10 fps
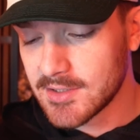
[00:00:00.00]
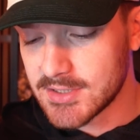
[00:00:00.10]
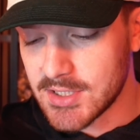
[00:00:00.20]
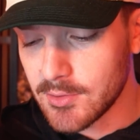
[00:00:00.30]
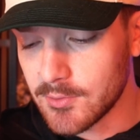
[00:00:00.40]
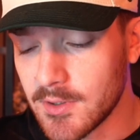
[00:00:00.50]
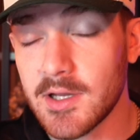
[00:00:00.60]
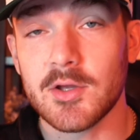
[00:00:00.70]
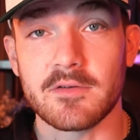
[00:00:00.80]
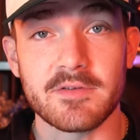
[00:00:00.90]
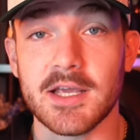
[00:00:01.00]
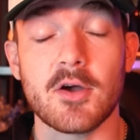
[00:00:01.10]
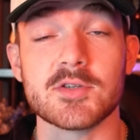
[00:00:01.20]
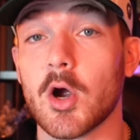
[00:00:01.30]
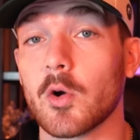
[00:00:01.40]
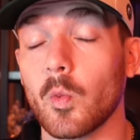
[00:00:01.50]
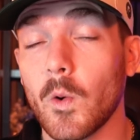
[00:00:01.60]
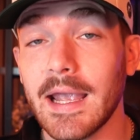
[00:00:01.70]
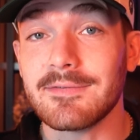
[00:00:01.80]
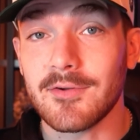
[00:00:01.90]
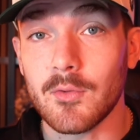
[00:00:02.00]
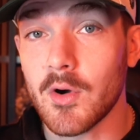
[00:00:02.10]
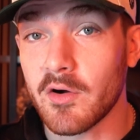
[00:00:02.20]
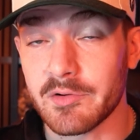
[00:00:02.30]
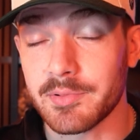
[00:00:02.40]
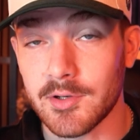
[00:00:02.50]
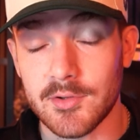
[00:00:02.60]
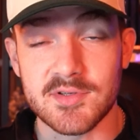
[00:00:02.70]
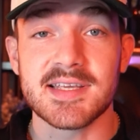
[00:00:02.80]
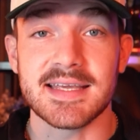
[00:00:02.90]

2, your videos are way too overproduced.